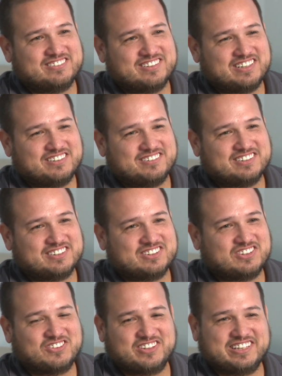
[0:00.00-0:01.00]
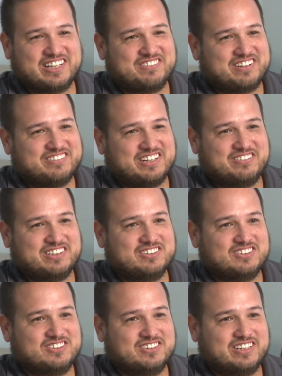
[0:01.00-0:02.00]
It was a story that my family
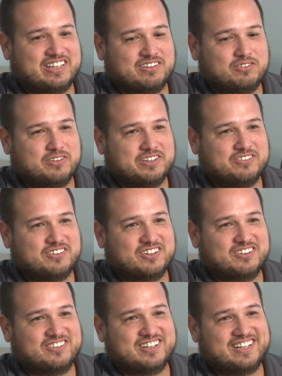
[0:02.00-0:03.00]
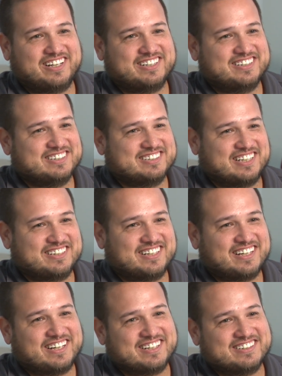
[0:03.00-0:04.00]
told that we were related to
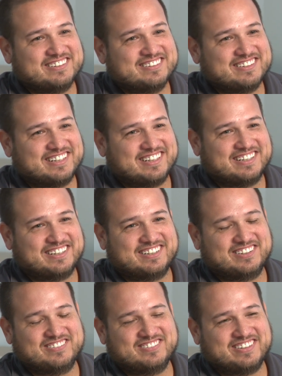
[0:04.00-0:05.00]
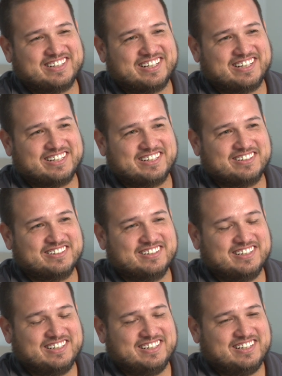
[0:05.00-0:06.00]
Santa Anna. Um, and,
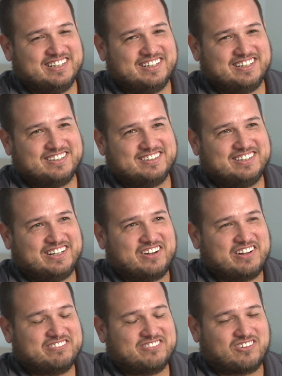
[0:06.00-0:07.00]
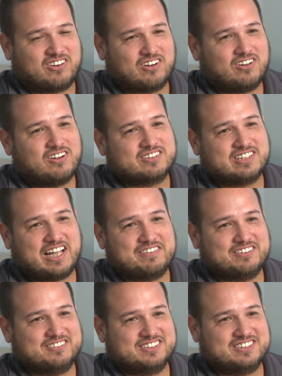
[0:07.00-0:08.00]
you know, for a long time,
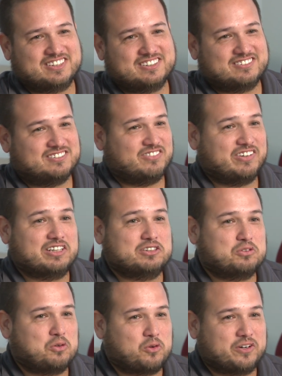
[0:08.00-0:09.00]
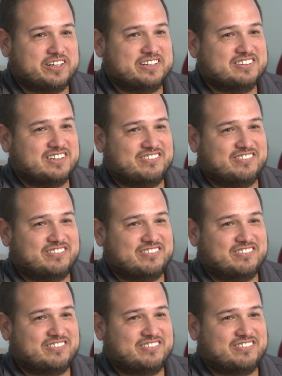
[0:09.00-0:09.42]
it was just to me a story.